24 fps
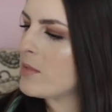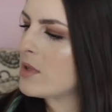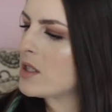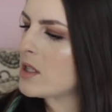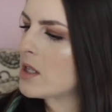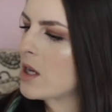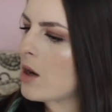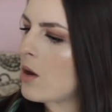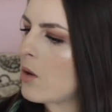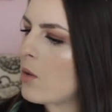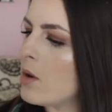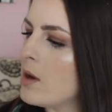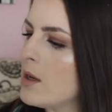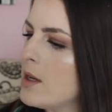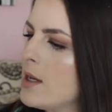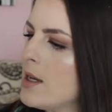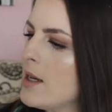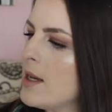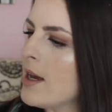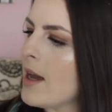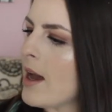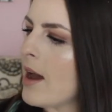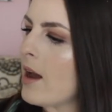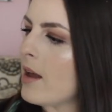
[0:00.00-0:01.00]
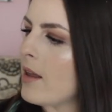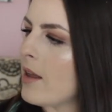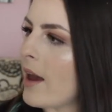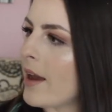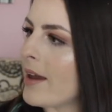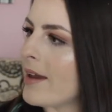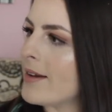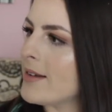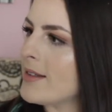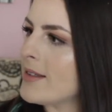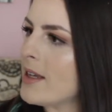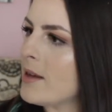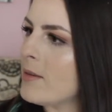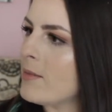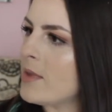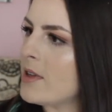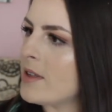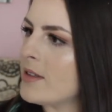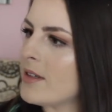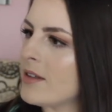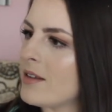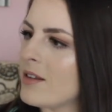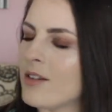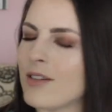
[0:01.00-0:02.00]
So I guess that
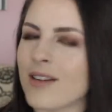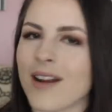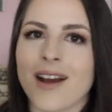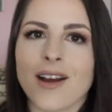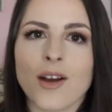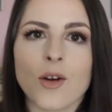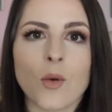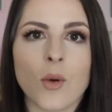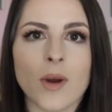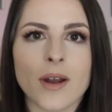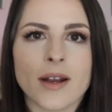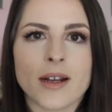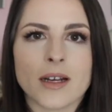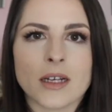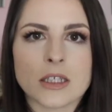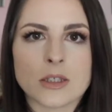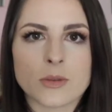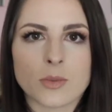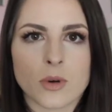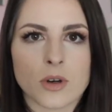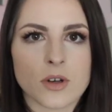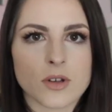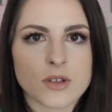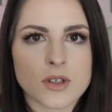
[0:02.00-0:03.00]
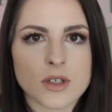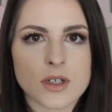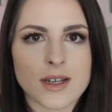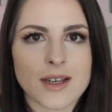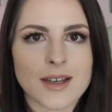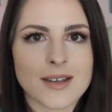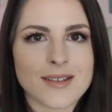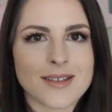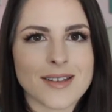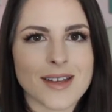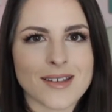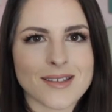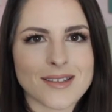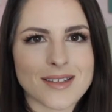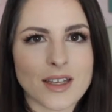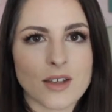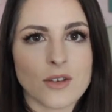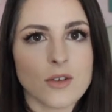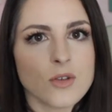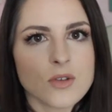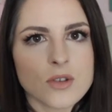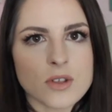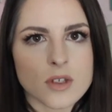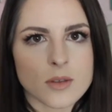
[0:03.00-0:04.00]
means that they're not quite as personalized as they
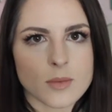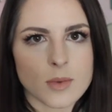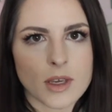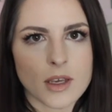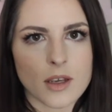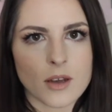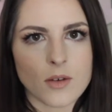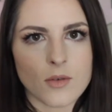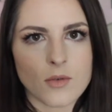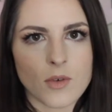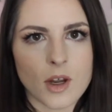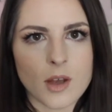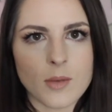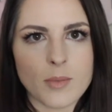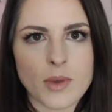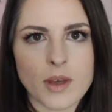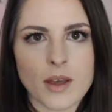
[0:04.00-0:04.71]
used to be, right?